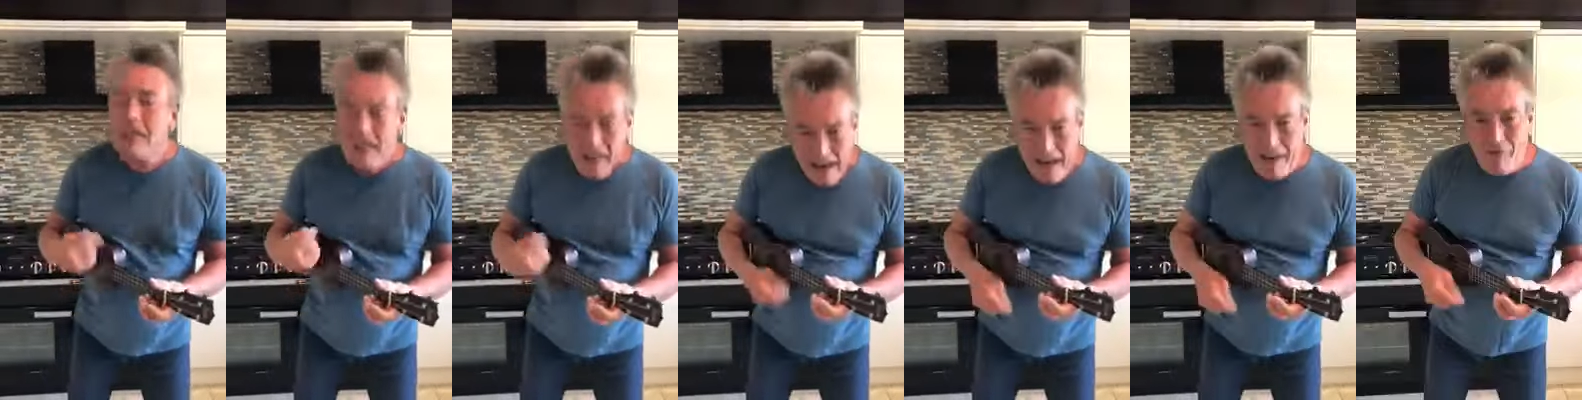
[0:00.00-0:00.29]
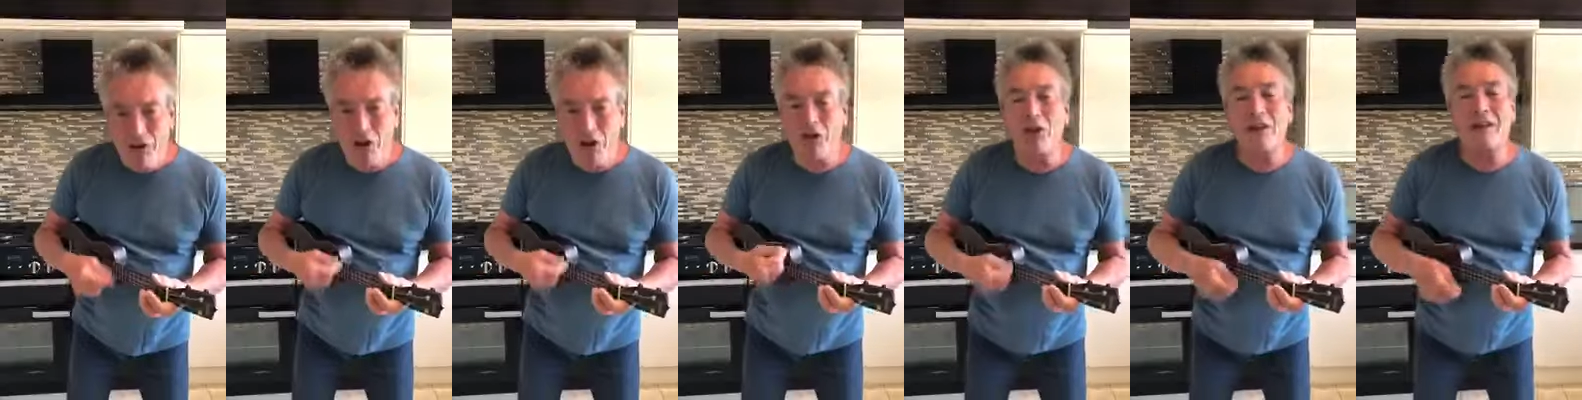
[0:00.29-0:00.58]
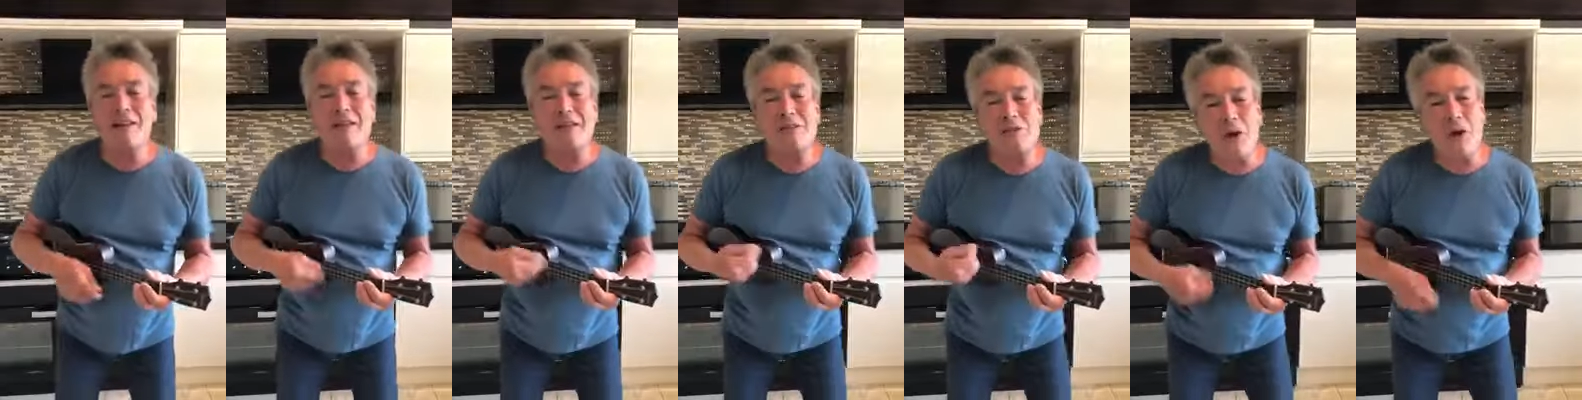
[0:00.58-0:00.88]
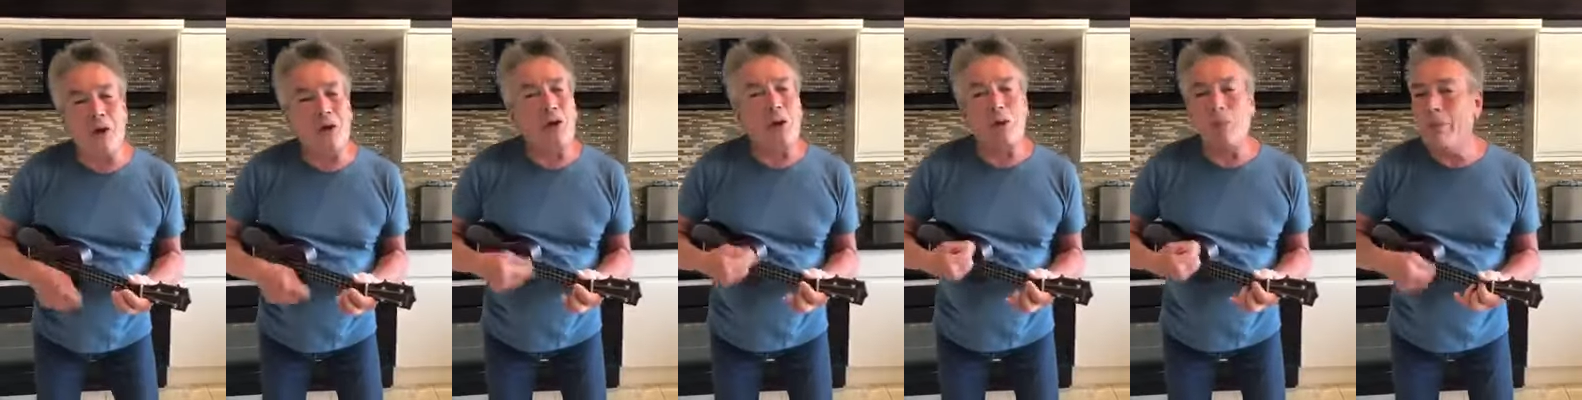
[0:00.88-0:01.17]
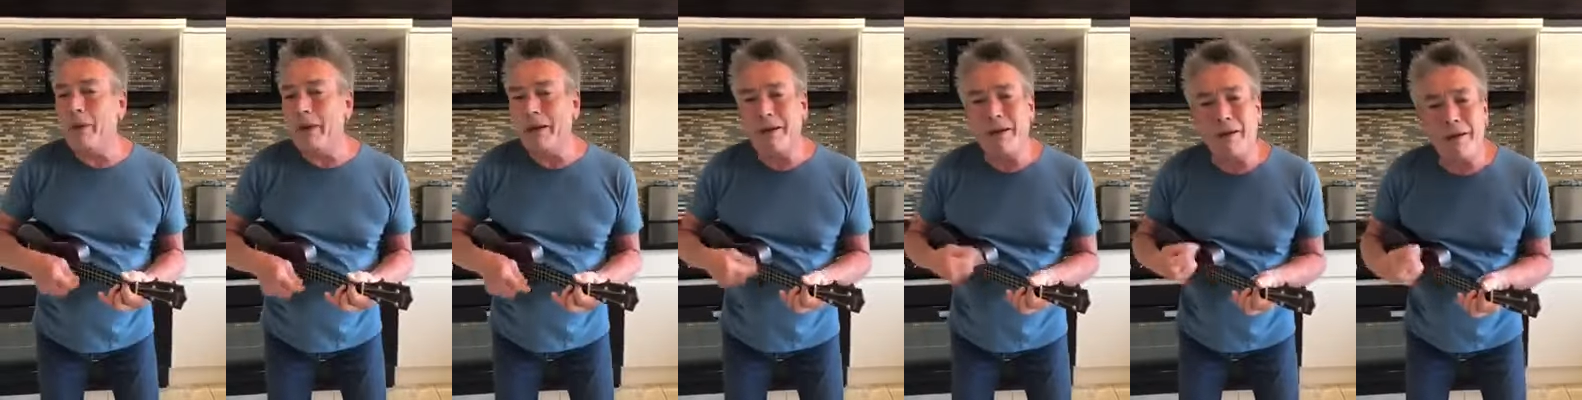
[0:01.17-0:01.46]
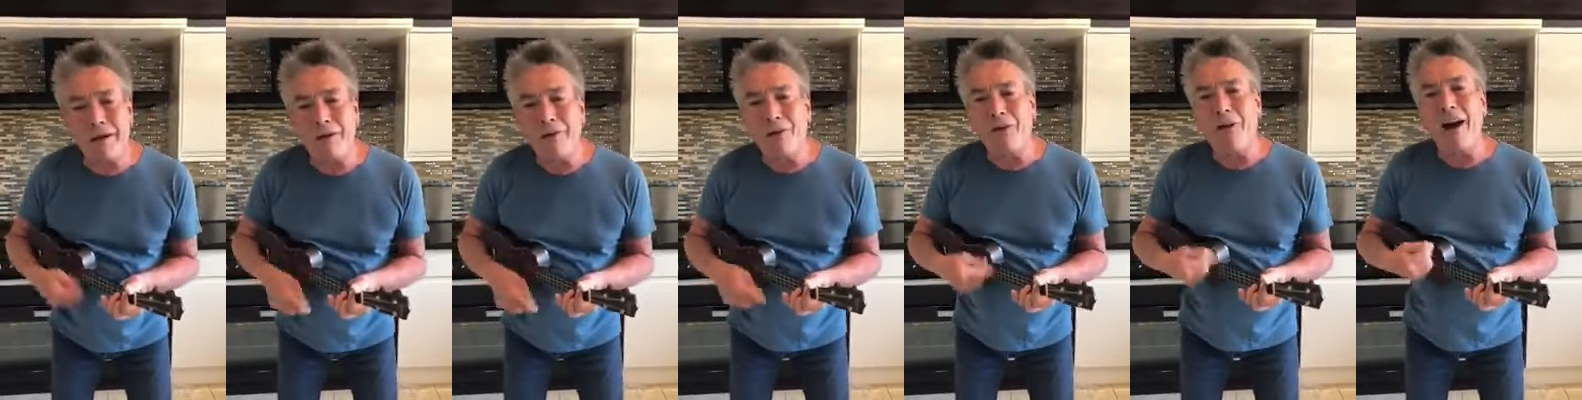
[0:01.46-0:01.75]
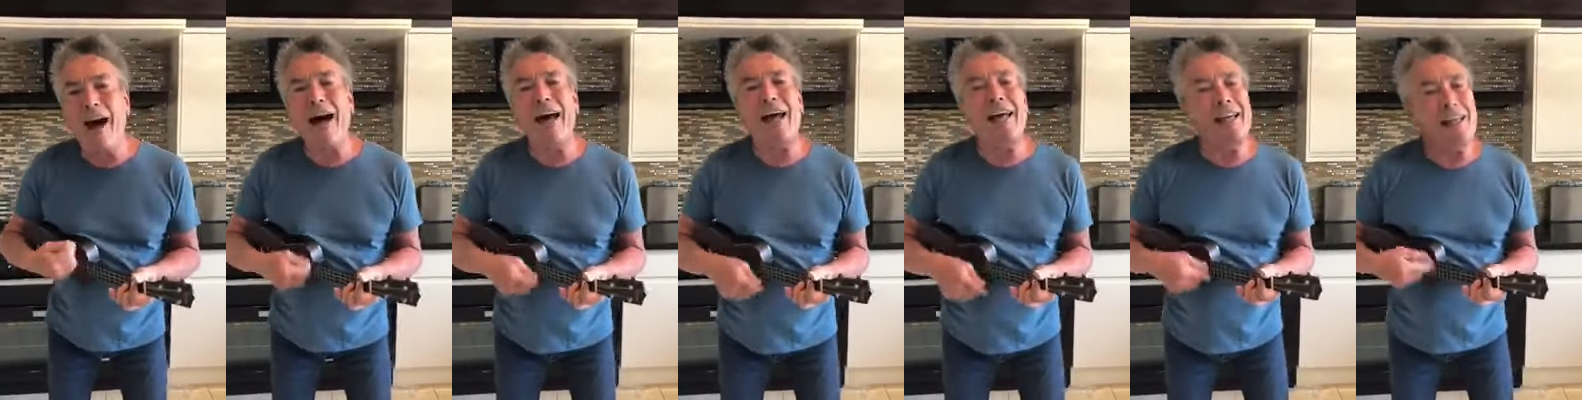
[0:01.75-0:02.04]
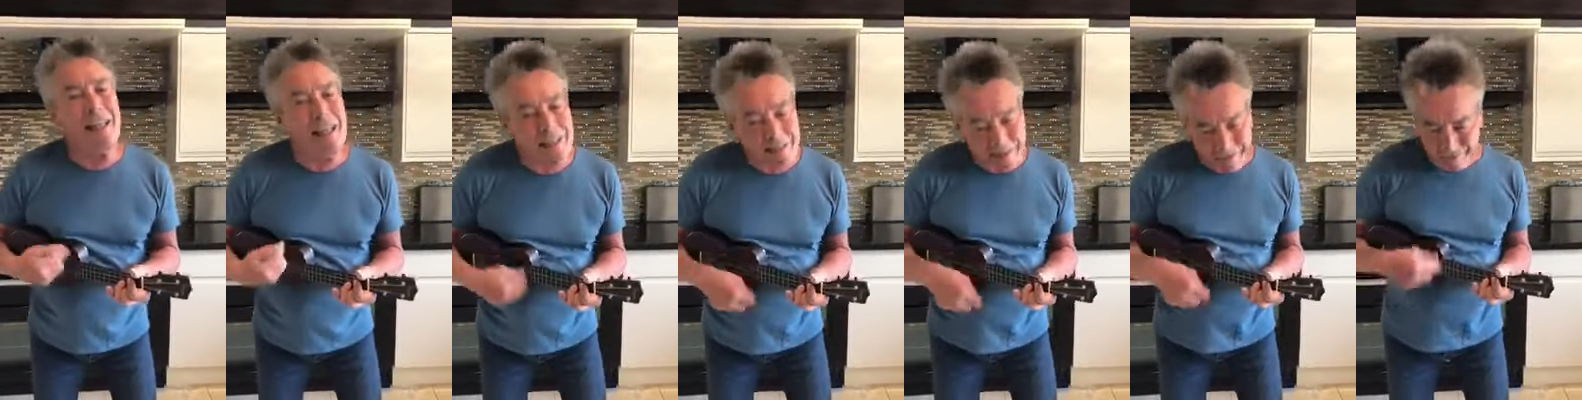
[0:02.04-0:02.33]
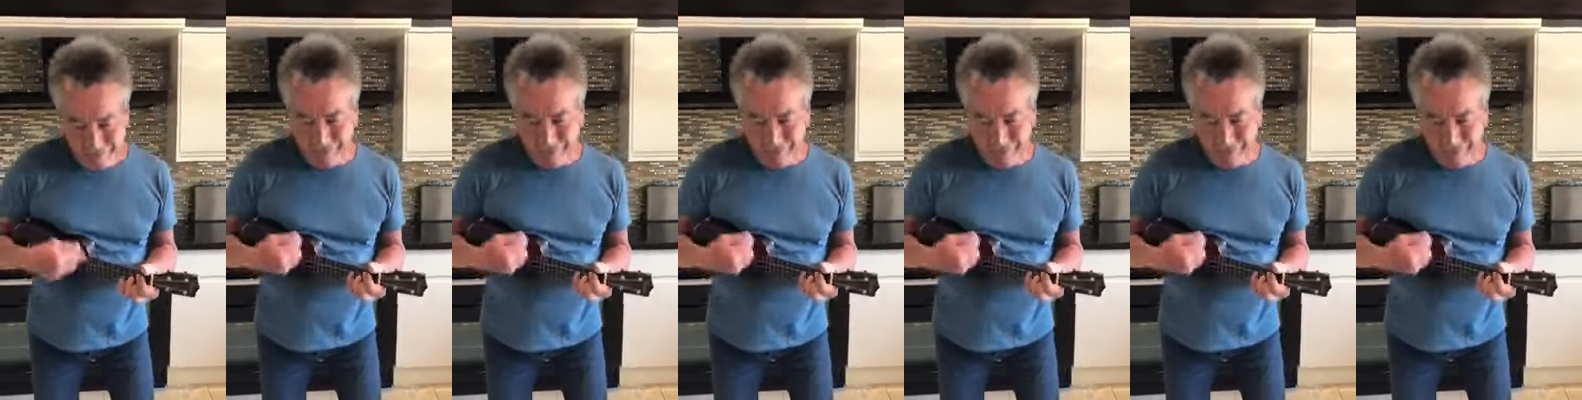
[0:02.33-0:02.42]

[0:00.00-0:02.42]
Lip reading: Everything's gonna be alright.